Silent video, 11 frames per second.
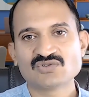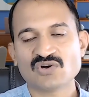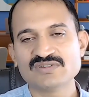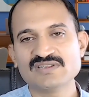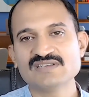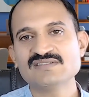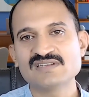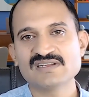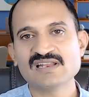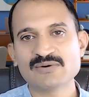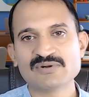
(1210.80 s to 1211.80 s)
on these
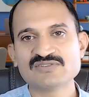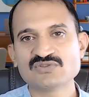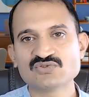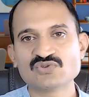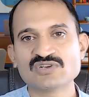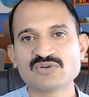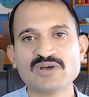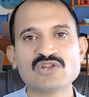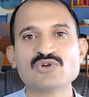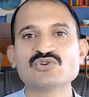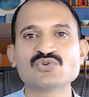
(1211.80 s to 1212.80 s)
three levels, you should
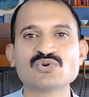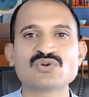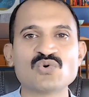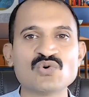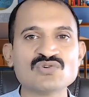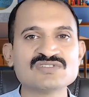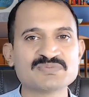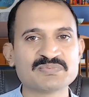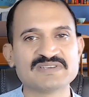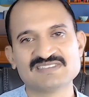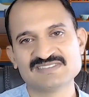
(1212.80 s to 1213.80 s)
evaluate your own
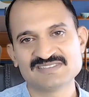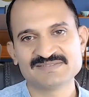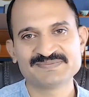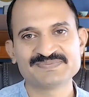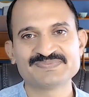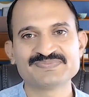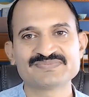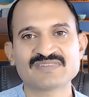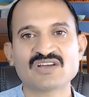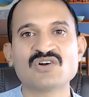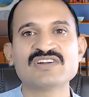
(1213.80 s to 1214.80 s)
speech
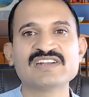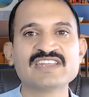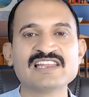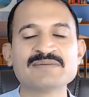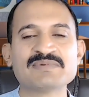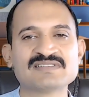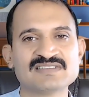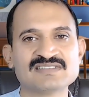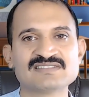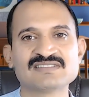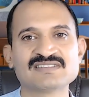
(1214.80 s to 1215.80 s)
on daily
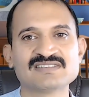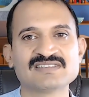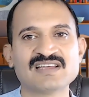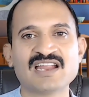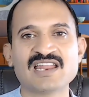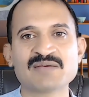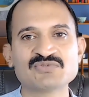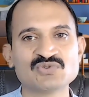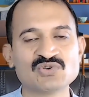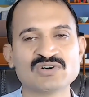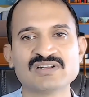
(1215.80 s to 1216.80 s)
basis. And I'm
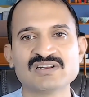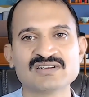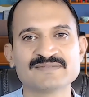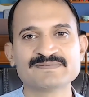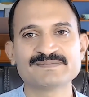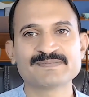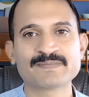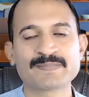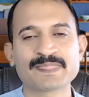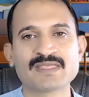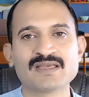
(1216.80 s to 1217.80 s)
sure
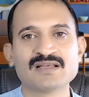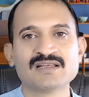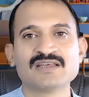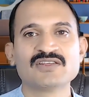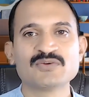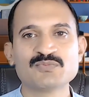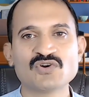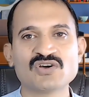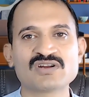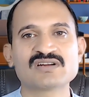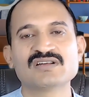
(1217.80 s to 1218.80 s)
if you
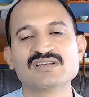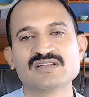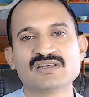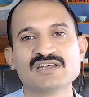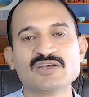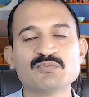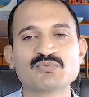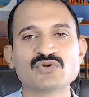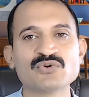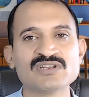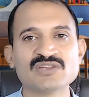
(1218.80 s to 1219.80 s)
are
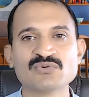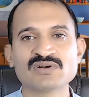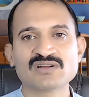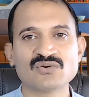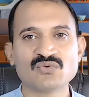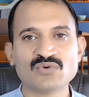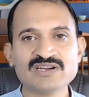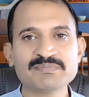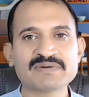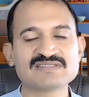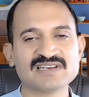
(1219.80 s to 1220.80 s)
improving even
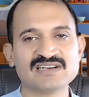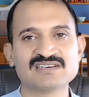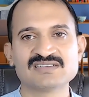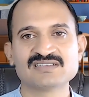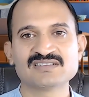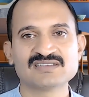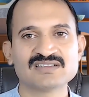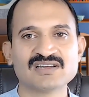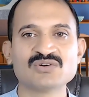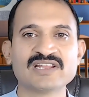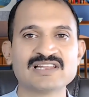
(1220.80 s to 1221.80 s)
1%
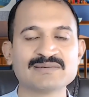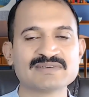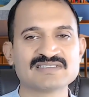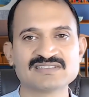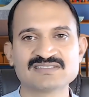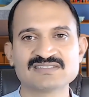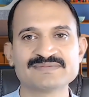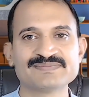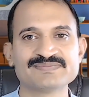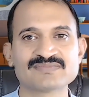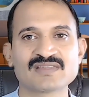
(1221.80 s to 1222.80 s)
on daily basis,
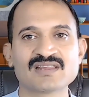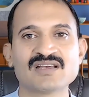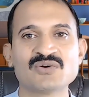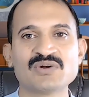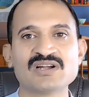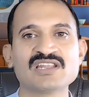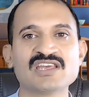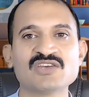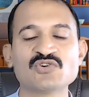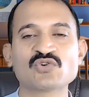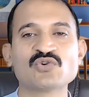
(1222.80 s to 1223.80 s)
one
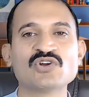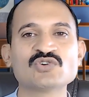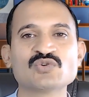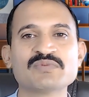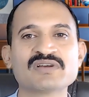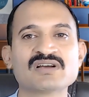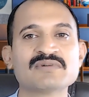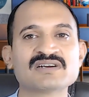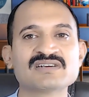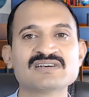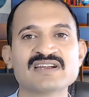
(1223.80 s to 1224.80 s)
day you are going to become
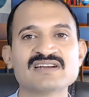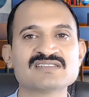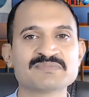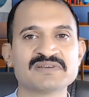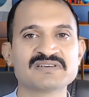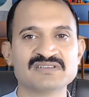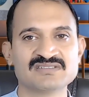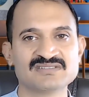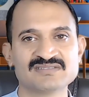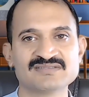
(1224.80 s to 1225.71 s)
a great speaker.